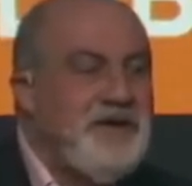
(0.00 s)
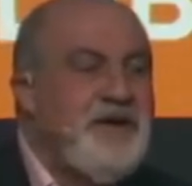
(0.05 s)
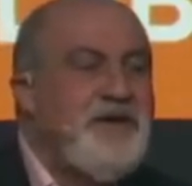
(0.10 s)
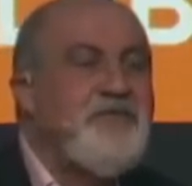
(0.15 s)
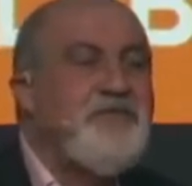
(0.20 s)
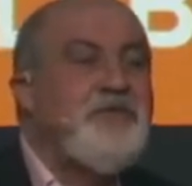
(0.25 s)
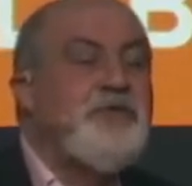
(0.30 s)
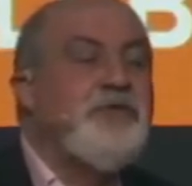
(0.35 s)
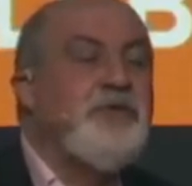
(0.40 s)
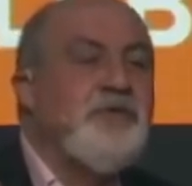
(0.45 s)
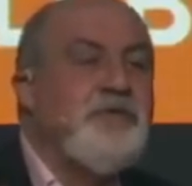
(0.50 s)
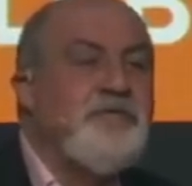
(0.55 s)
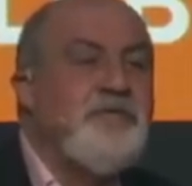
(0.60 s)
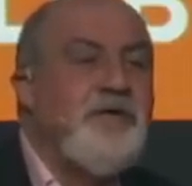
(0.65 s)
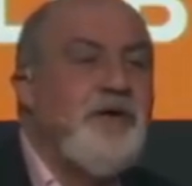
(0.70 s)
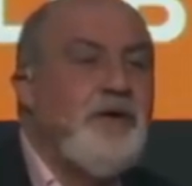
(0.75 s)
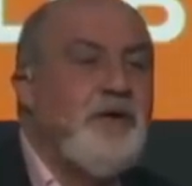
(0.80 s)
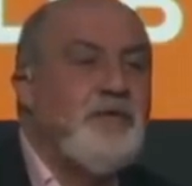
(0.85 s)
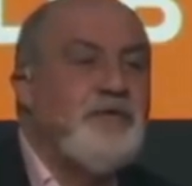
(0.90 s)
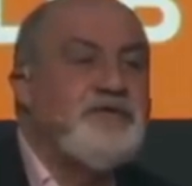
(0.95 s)
If you don't
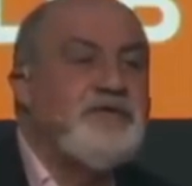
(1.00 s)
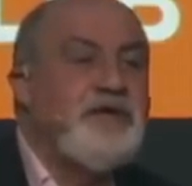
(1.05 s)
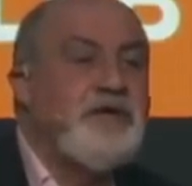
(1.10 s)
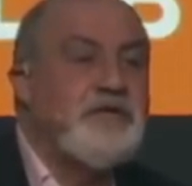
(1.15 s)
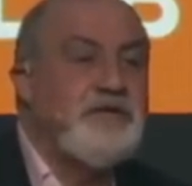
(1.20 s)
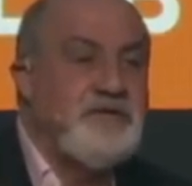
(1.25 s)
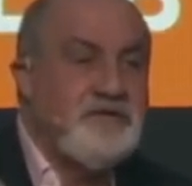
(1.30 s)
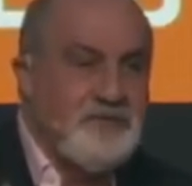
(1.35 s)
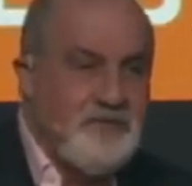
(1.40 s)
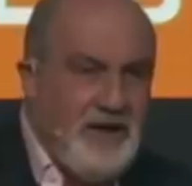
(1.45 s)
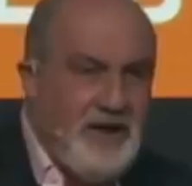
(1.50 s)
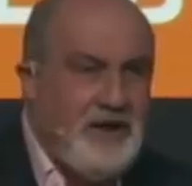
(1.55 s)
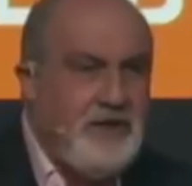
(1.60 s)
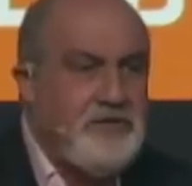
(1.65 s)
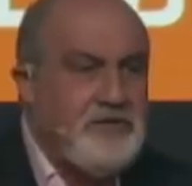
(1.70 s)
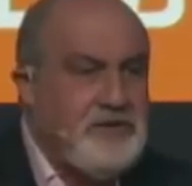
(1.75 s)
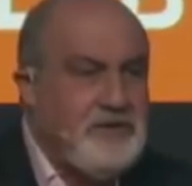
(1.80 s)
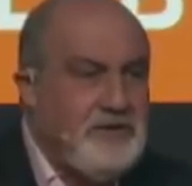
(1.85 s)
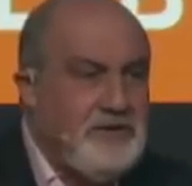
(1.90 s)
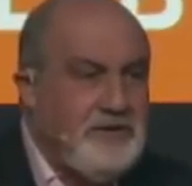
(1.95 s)
follow such a
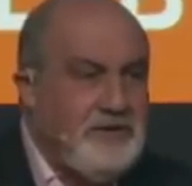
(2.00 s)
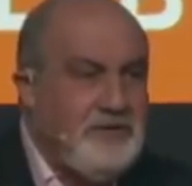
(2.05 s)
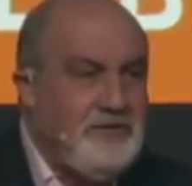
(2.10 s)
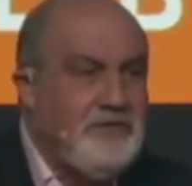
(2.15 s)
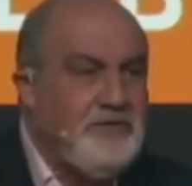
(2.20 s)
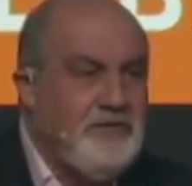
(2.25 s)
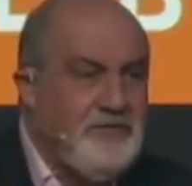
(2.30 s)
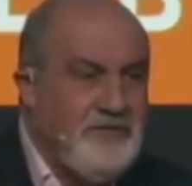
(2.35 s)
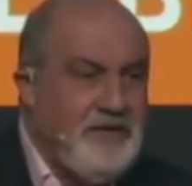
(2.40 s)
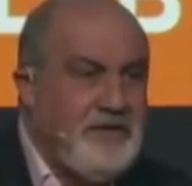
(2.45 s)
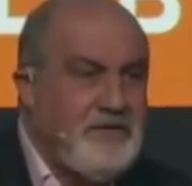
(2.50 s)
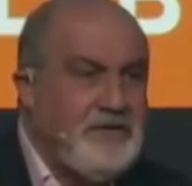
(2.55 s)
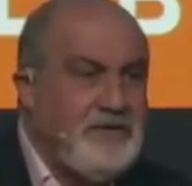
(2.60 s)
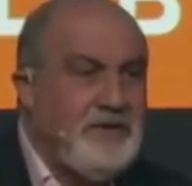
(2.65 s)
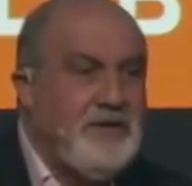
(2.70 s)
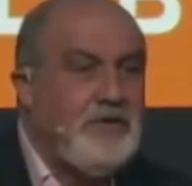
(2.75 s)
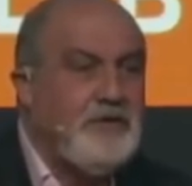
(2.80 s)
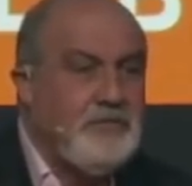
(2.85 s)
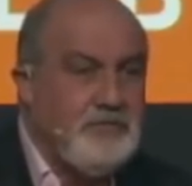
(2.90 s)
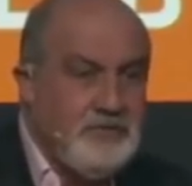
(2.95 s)
strategy, you're
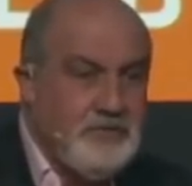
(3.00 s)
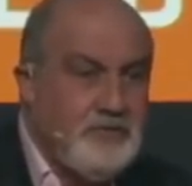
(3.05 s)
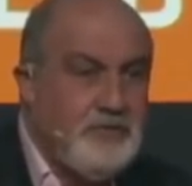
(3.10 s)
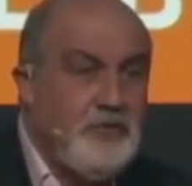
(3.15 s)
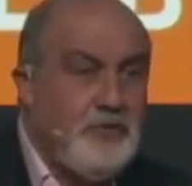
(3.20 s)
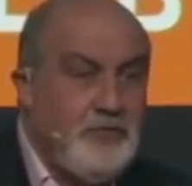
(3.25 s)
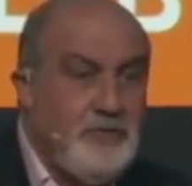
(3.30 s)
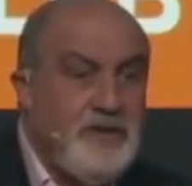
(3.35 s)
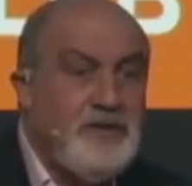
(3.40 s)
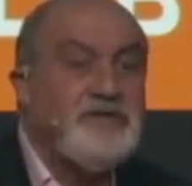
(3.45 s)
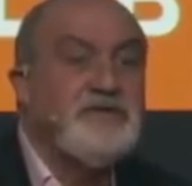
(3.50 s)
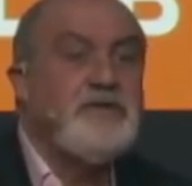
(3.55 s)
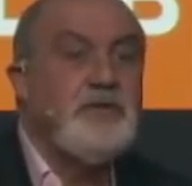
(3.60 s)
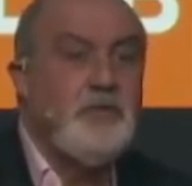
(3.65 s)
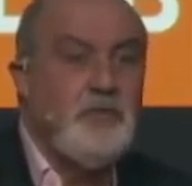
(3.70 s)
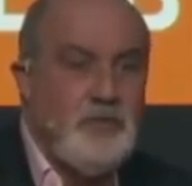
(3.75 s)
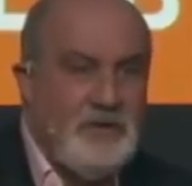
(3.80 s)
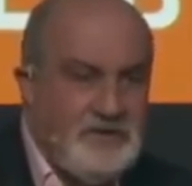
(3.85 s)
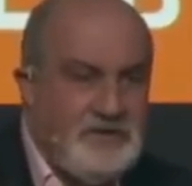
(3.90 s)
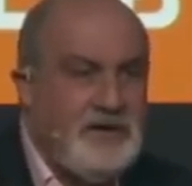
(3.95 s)
eventually going to go bust
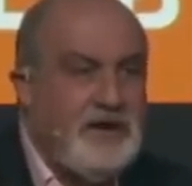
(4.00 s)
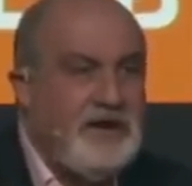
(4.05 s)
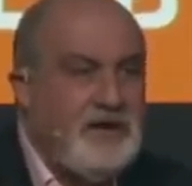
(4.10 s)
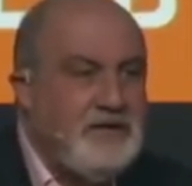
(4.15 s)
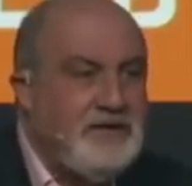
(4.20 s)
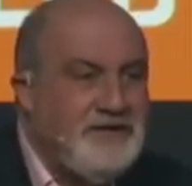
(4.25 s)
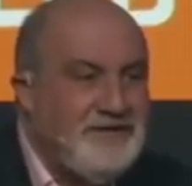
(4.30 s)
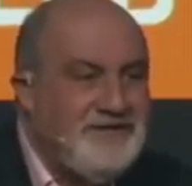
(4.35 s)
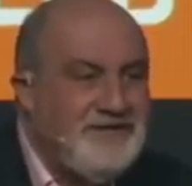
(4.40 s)
one day.